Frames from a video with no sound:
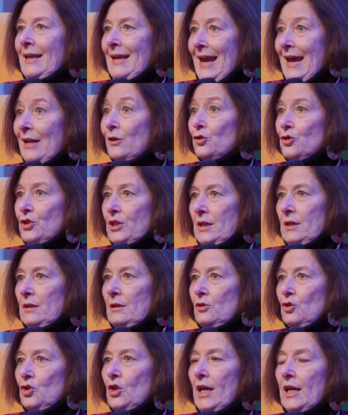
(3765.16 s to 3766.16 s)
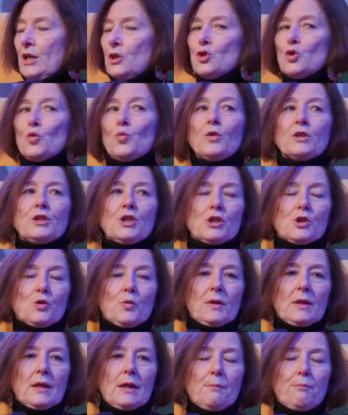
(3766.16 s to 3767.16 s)
energy change, which is
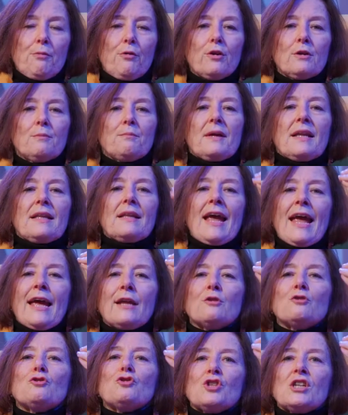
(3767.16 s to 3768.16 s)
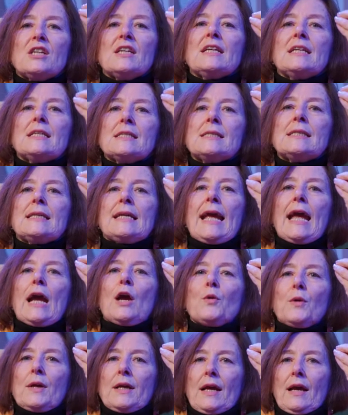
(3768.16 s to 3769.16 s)
really important, but energy is the
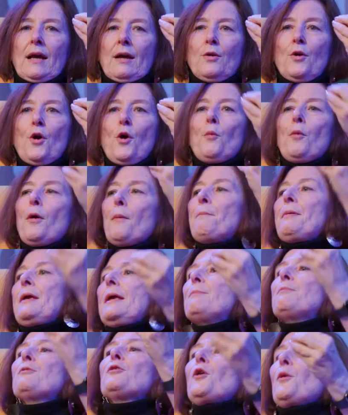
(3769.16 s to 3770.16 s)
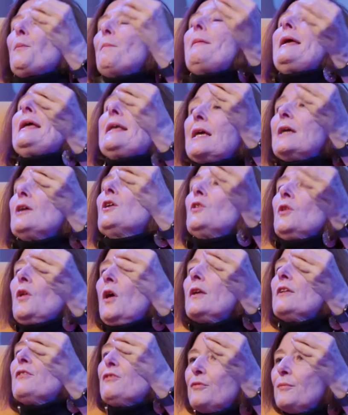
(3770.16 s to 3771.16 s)
area where people are making a
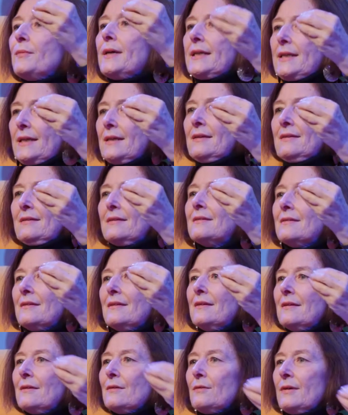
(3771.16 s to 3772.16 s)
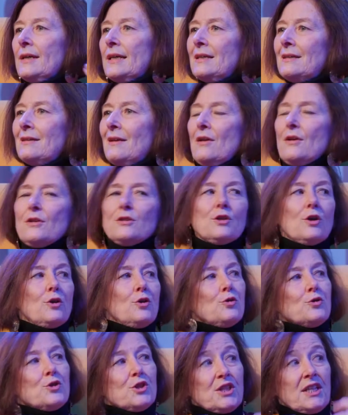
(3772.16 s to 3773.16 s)
lot of money, right? So
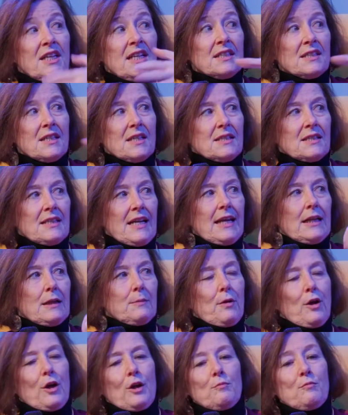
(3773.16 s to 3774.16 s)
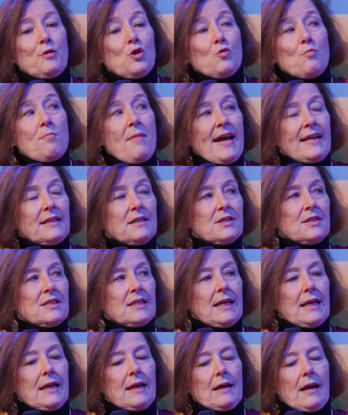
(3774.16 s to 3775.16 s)
you see sustainable, and you might
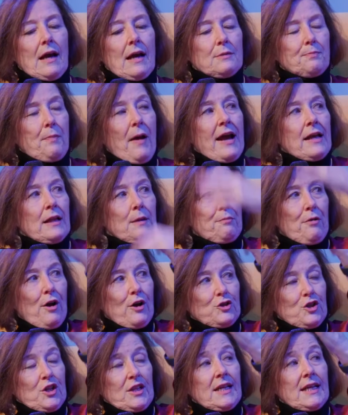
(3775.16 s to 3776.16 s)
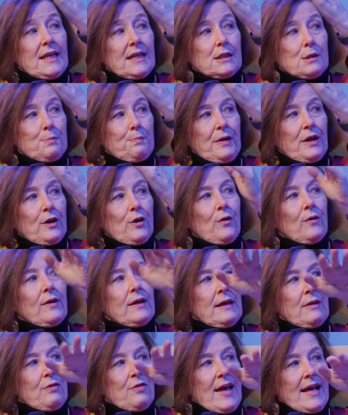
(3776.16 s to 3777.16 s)
see a pilot project that gets bigger
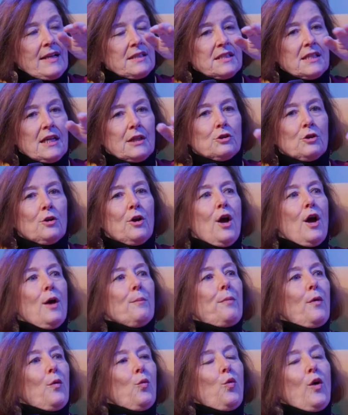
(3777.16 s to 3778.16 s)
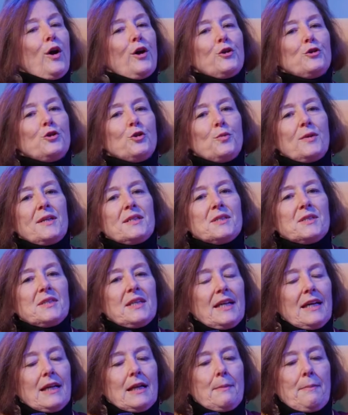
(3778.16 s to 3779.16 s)
in that sector, but where do we
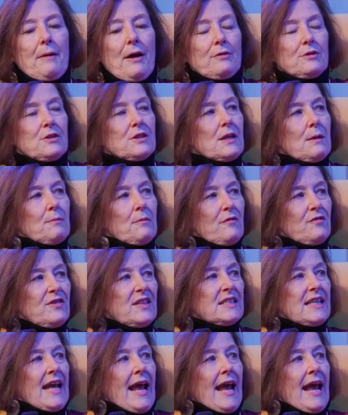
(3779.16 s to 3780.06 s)
see it about some of these